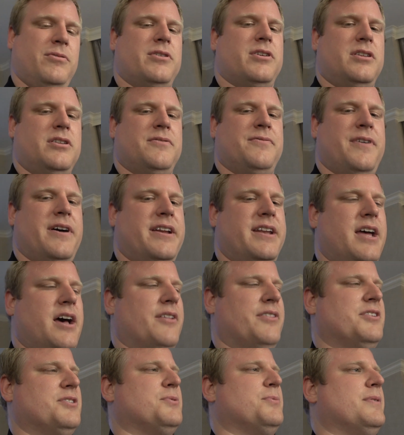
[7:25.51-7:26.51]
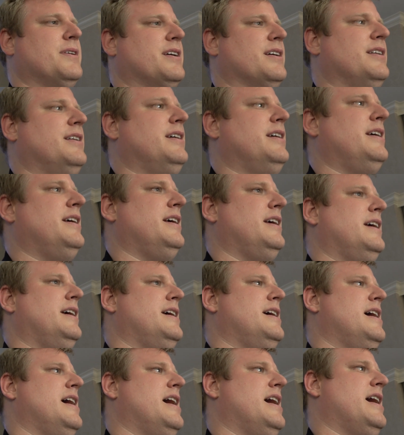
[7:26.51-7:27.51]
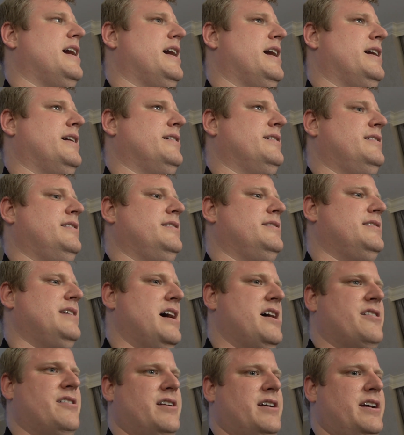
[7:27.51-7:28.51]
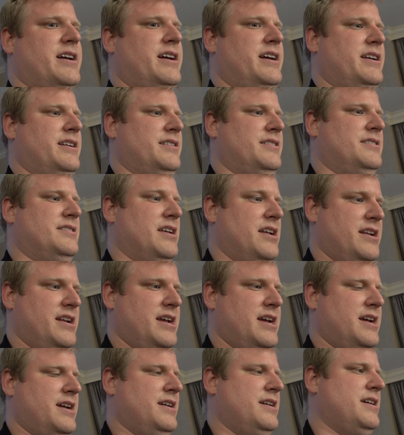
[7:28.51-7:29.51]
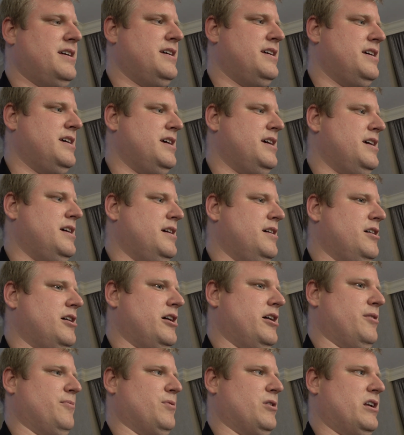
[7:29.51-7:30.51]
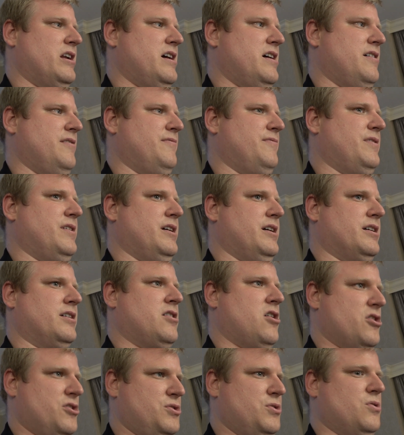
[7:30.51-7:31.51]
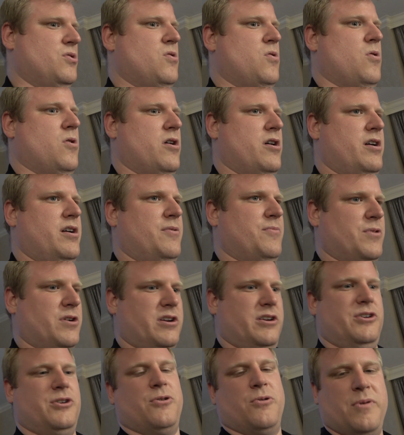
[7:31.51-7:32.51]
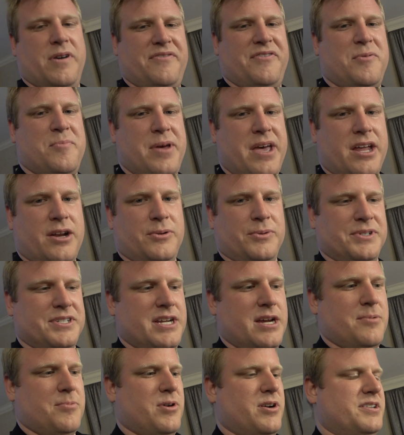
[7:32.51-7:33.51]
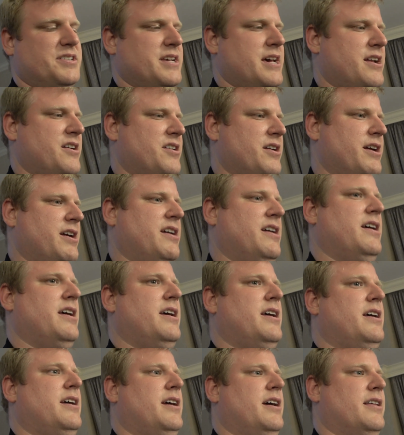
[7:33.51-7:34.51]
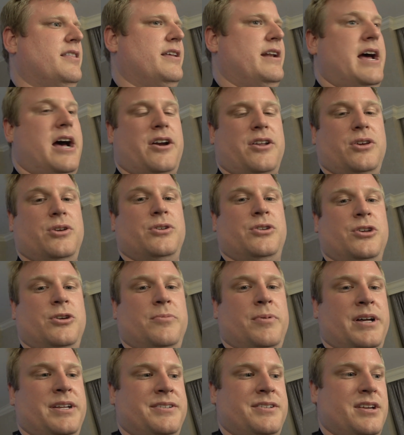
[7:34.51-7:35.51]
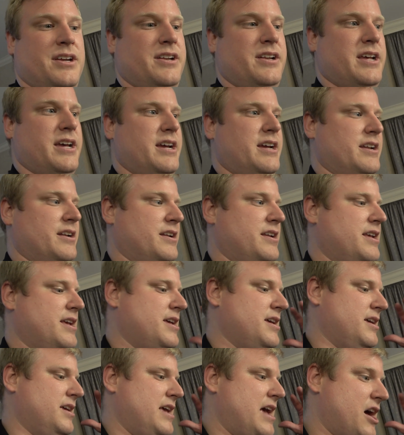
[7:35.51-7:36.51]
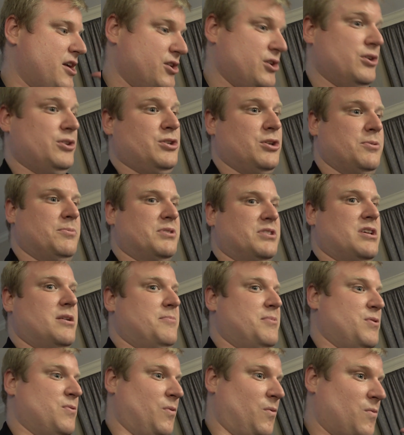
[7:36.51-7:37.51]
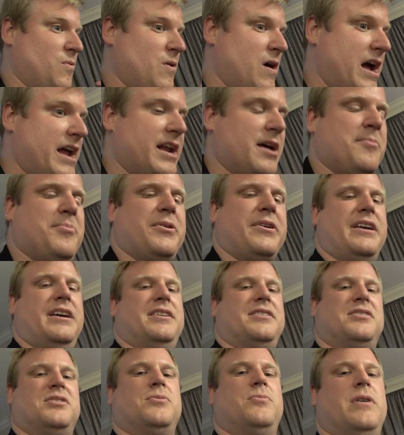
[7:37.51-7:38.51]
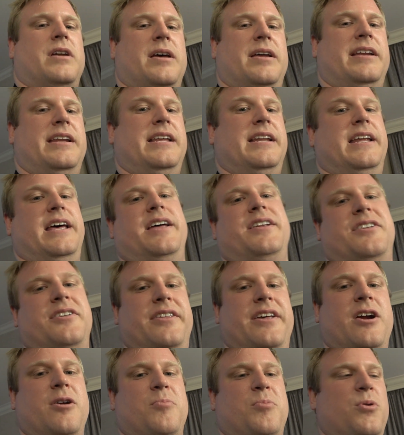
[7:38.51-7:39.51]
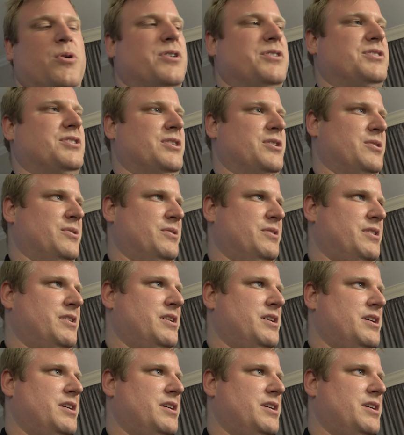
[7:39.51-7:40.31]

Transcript: we'll get to find out this weekend. Uh, Saturday and Sunday, uh, we're going to have uh, Cartoon Court, and we're going to do a riffing panel with Saber on Saturday, and then How to YouTube on Sunday, and how to YouTube is going to be right up against when I need to head to the airport. So